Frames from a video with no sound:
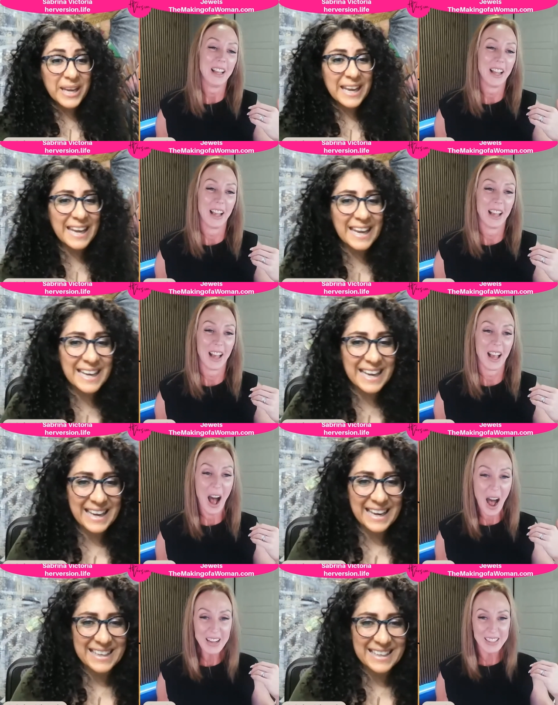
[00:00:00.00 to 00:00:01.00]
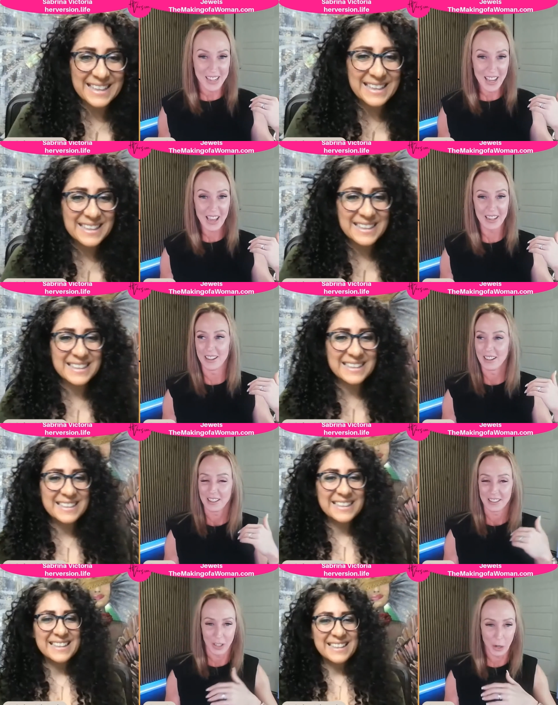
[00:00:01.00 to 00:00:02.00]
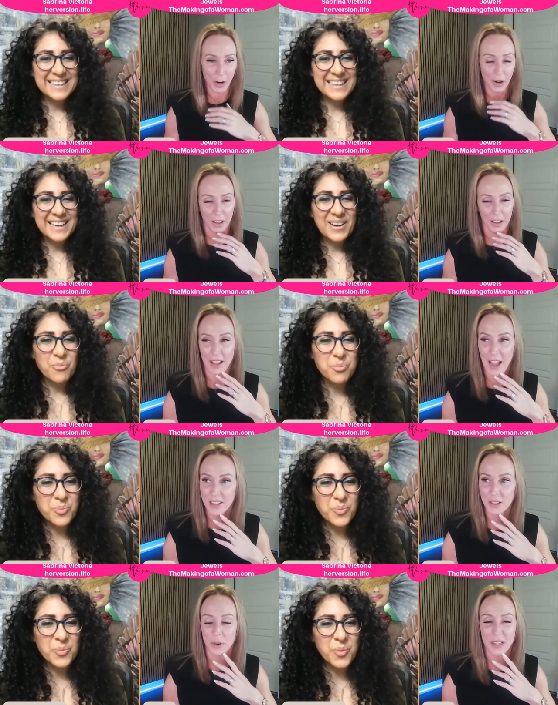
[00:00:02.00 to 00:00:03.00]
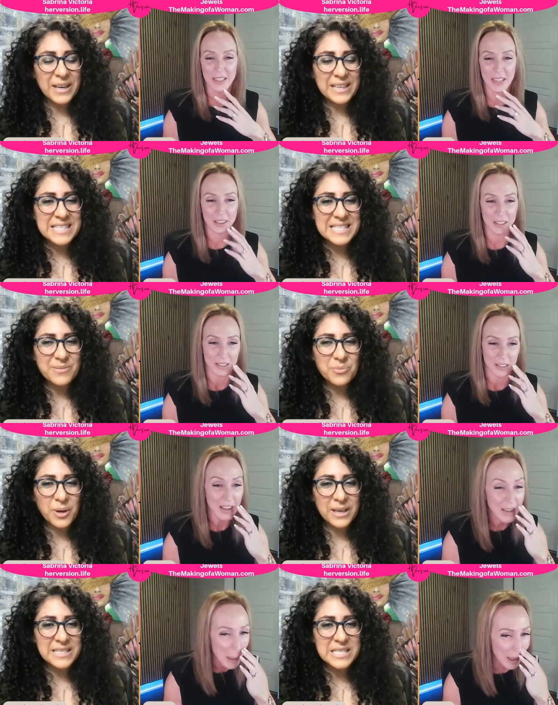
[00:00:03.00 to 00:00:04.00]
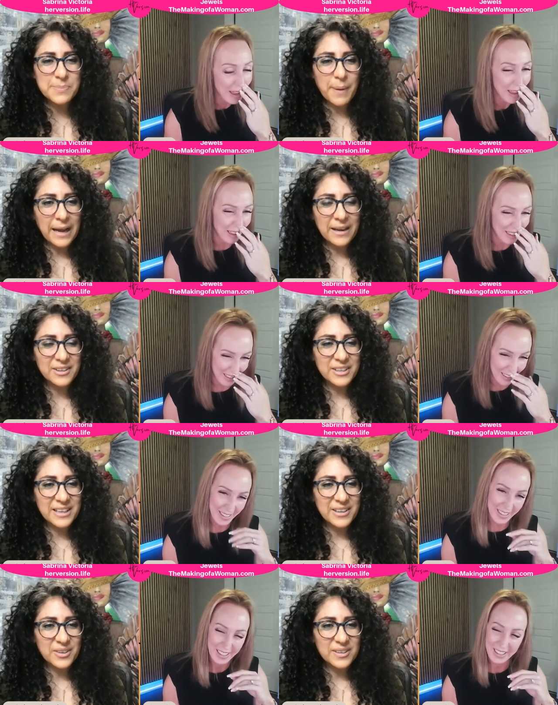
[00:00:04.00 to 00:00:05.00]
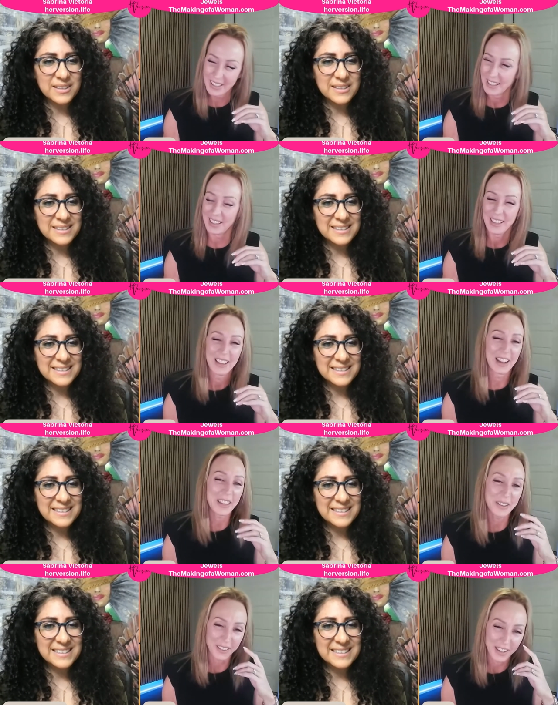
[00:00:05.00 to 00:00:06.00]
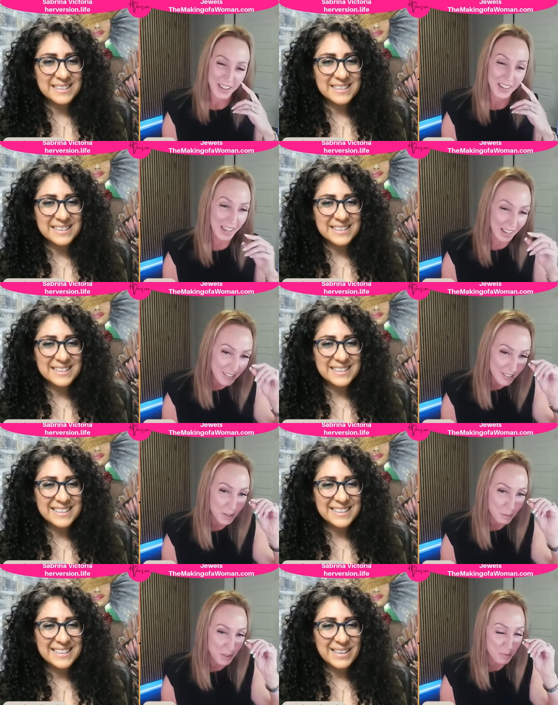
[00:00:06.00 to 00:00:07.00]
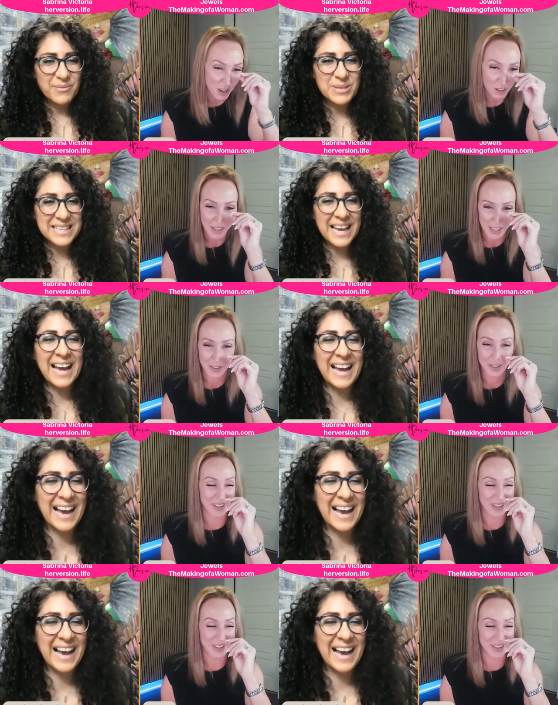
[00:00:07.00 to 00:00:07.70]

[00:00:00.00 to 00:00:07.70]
Speaker 1: kidding. I did. Girl, I just wanted what? to get
Speaker 2: what inspired you?
Speaker 1: Are you ready? Again, super small micro.